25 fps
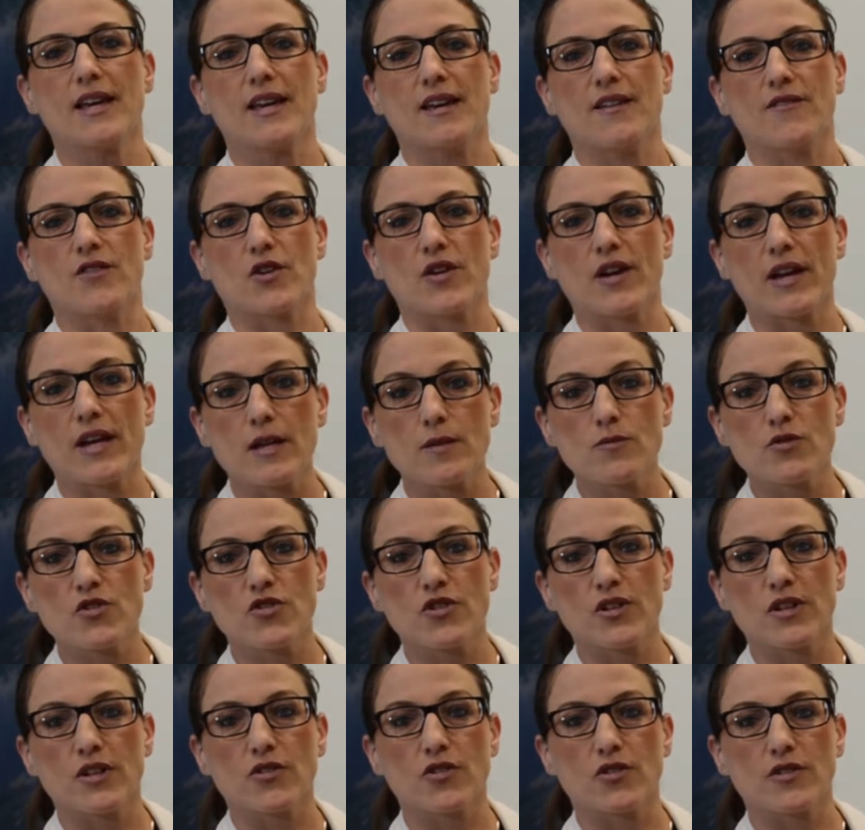If your
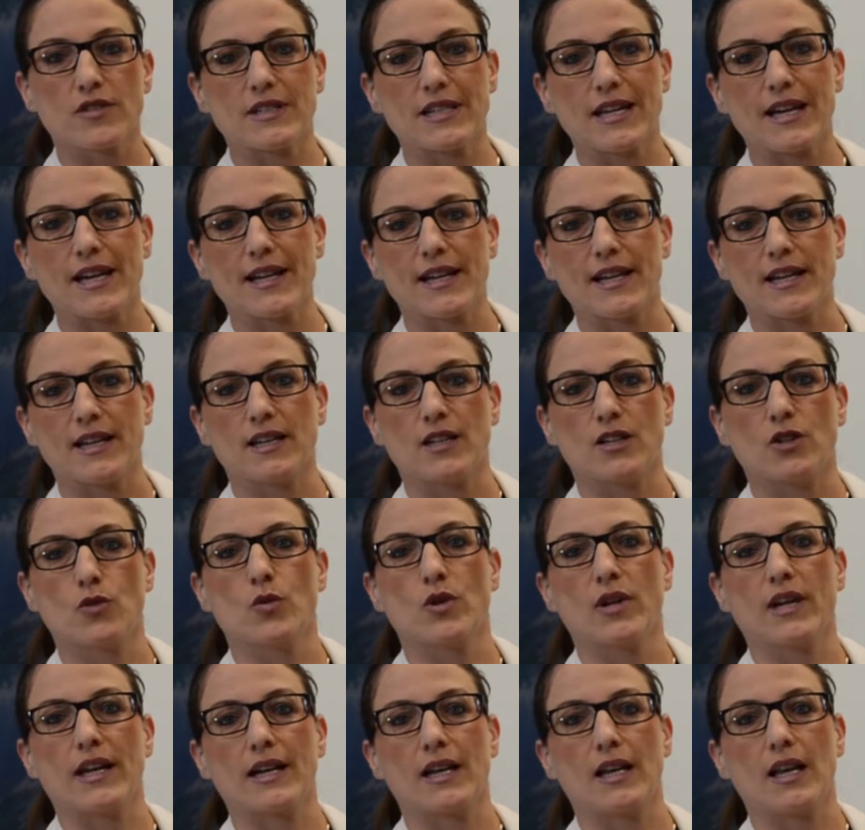hamstrings are tight, you
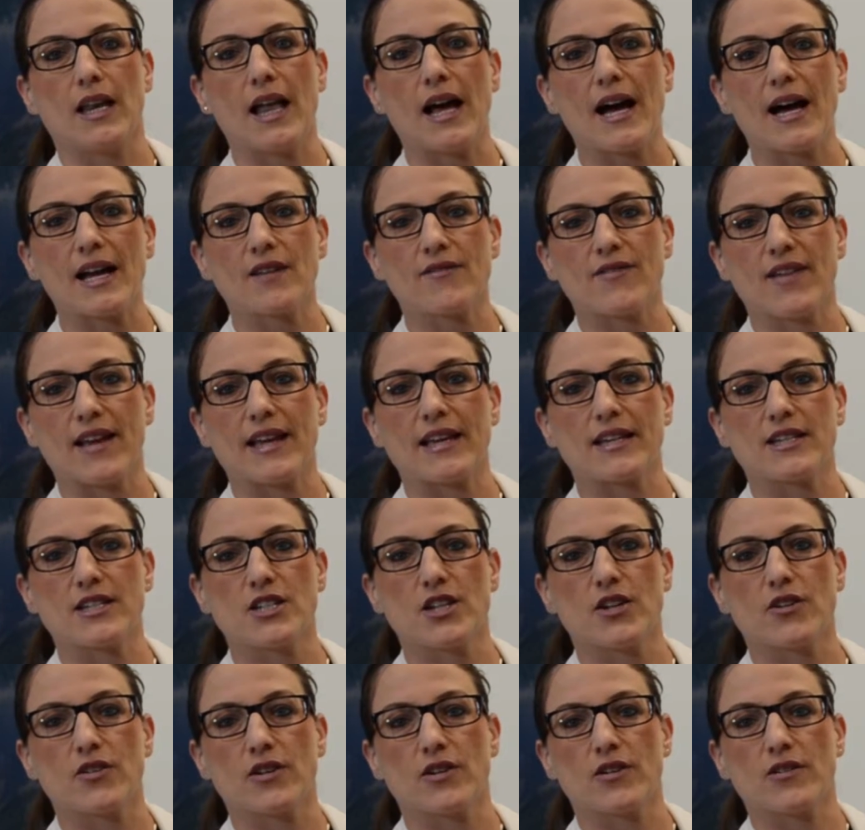will get a lot of
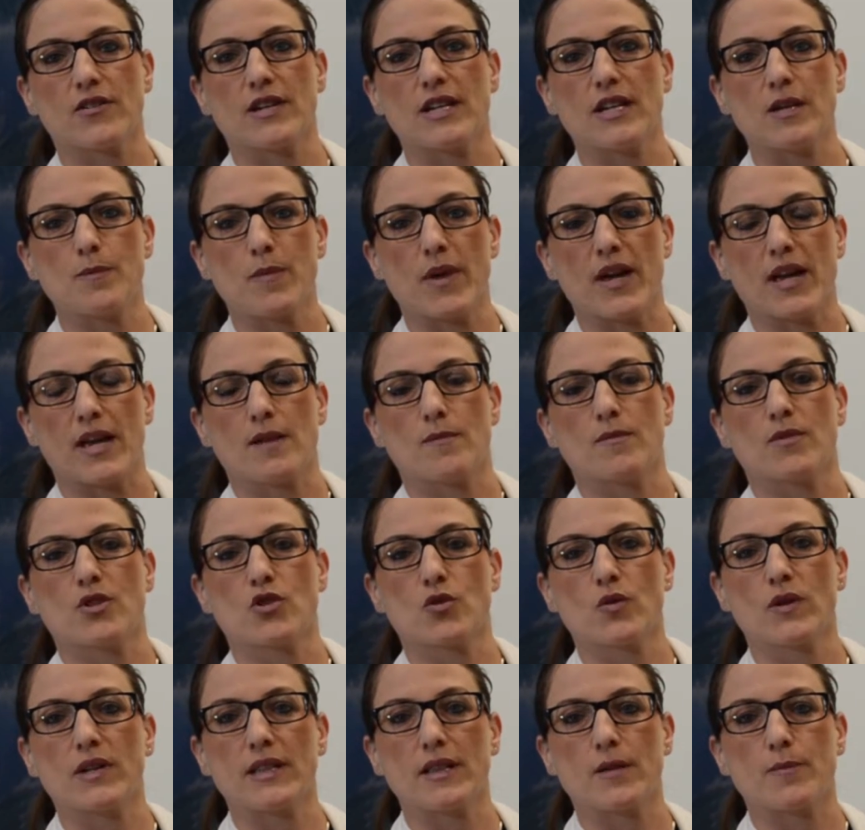anterior knee pain
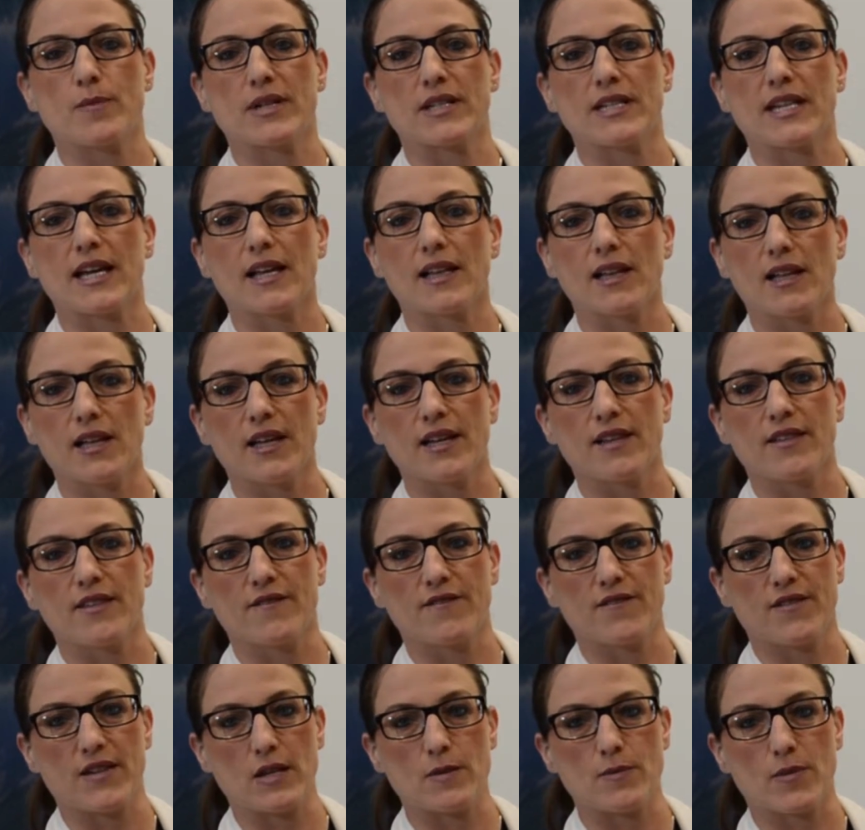between the patella and the
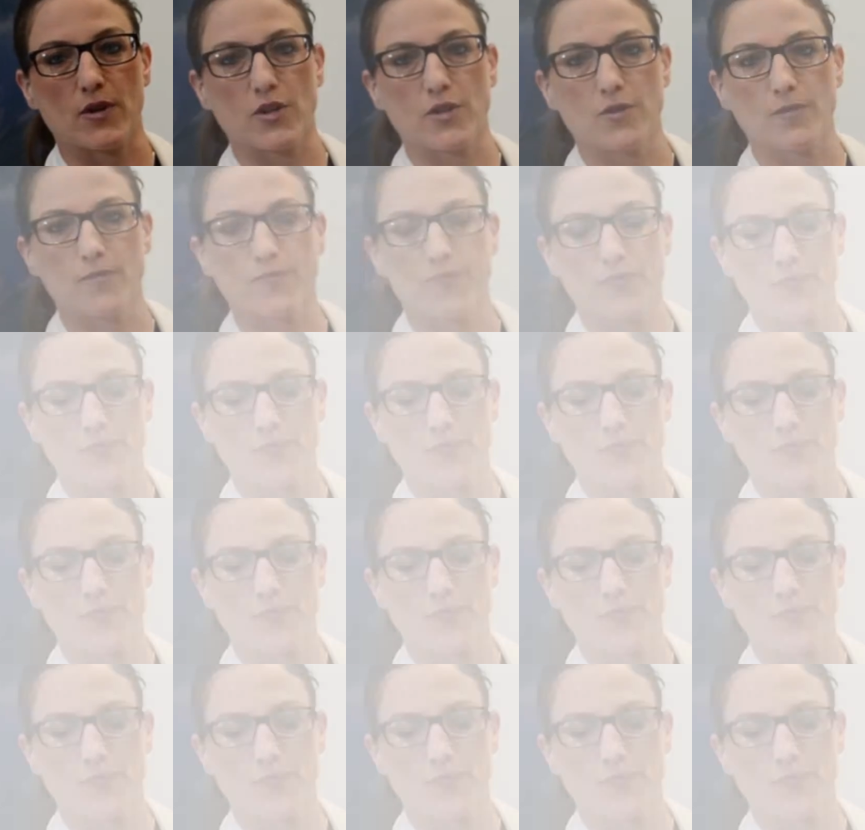femur.